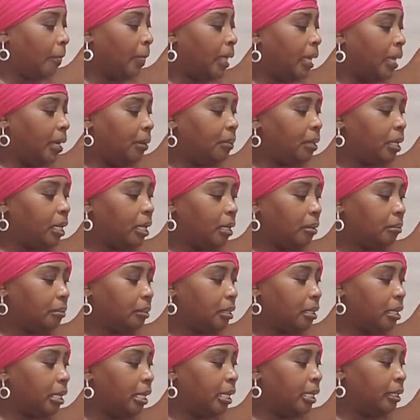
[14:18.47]
he would come
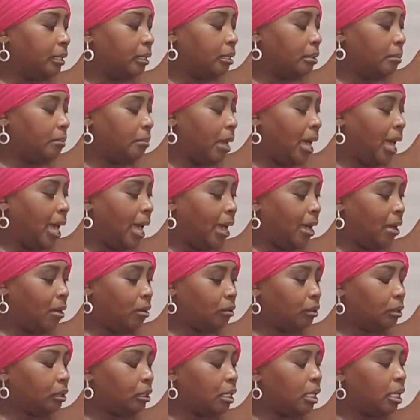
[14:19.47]
into my
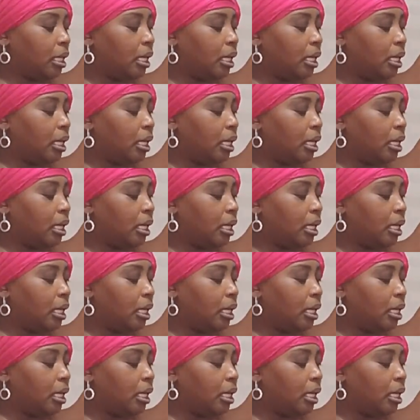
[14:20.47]
house,